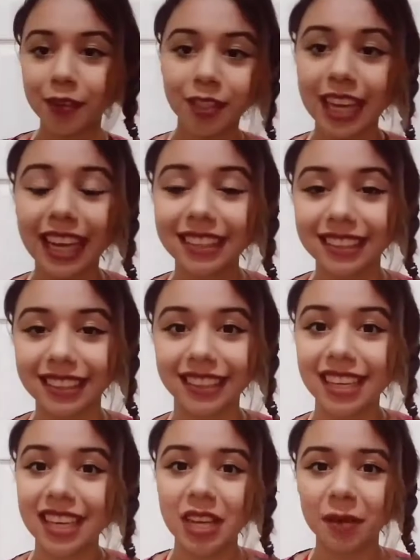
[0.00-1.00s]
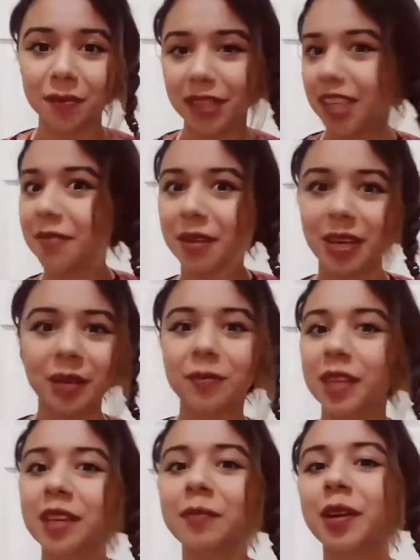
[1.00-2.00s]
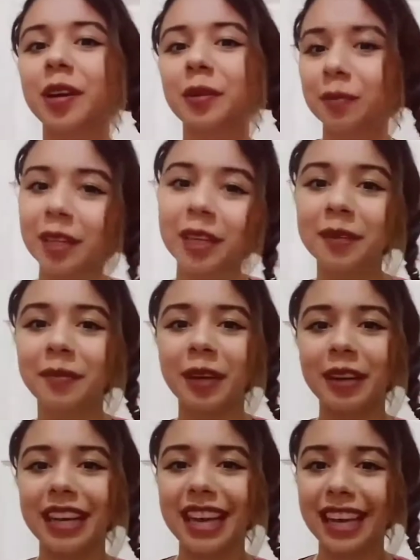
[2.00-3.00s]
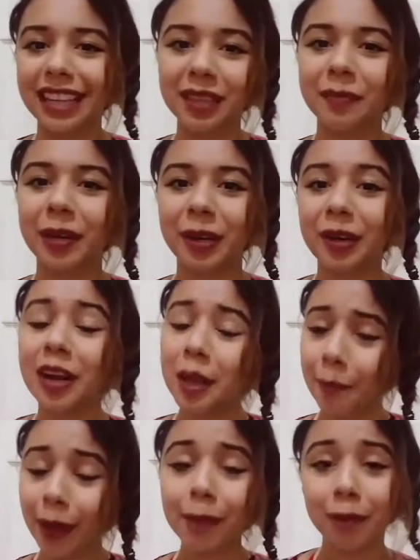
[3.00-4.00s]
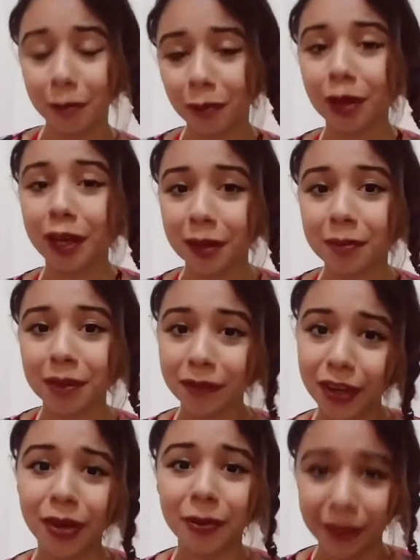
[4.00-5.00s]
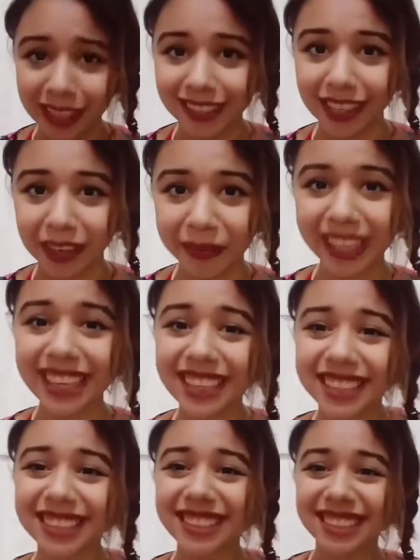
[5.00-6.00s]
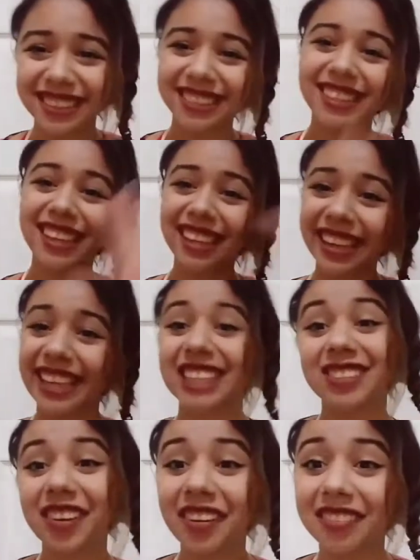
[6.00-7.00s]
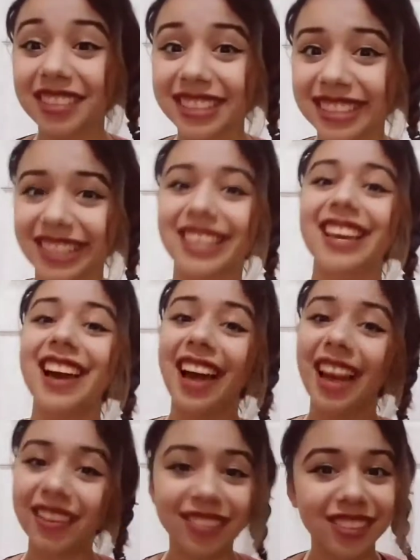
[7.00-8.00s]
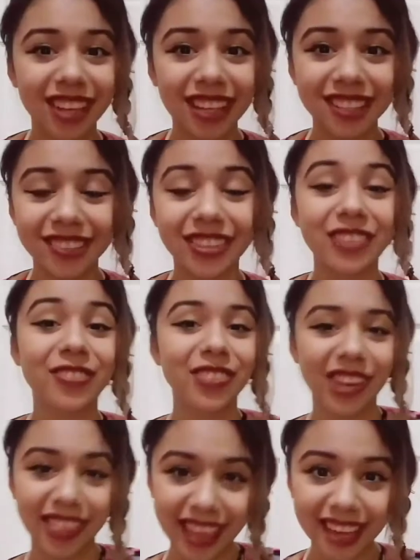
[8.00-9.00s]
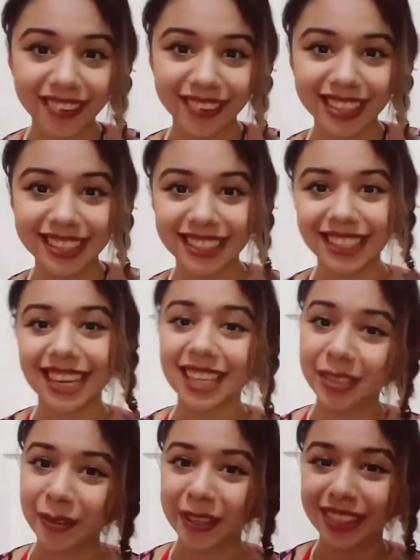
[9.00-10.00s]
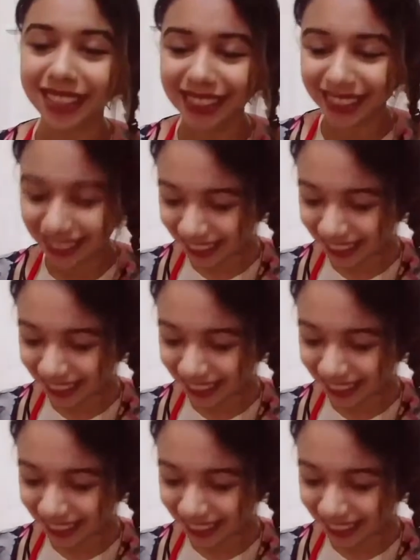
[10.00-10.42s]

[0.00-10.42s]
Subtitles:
if you're chanting Bloody Mary, Bloody Mary, Bloody Mary in the mirror, my mom will come in very pissed at me. So obviously, I will not do it for that reason as well.